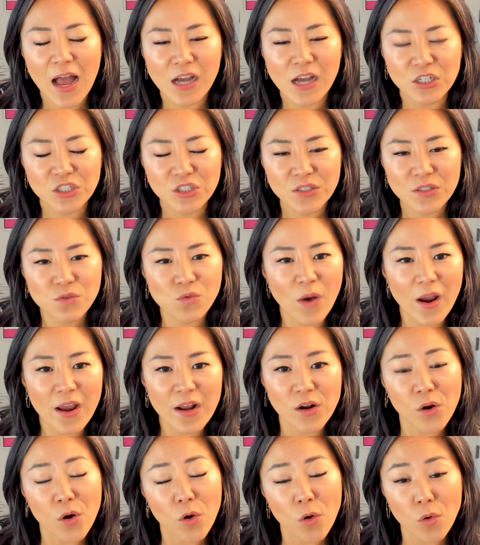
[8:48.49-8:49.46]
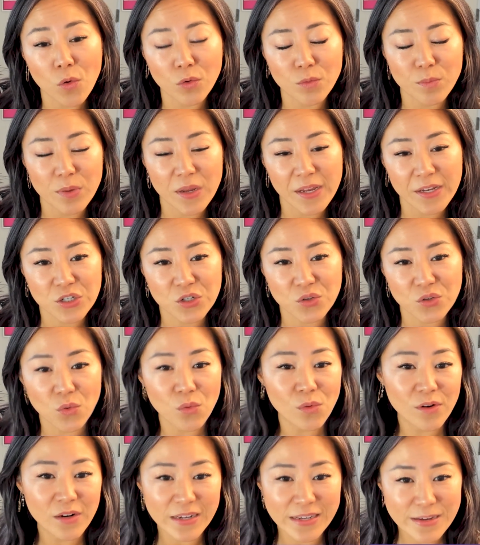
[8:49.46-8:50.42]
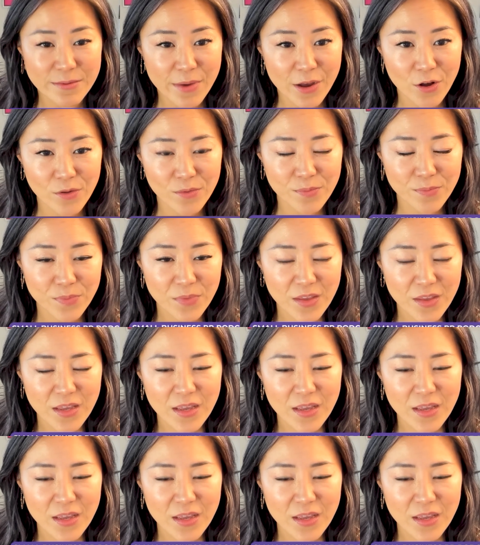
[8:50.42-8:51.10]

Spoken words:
actually write a cold pitch or an email.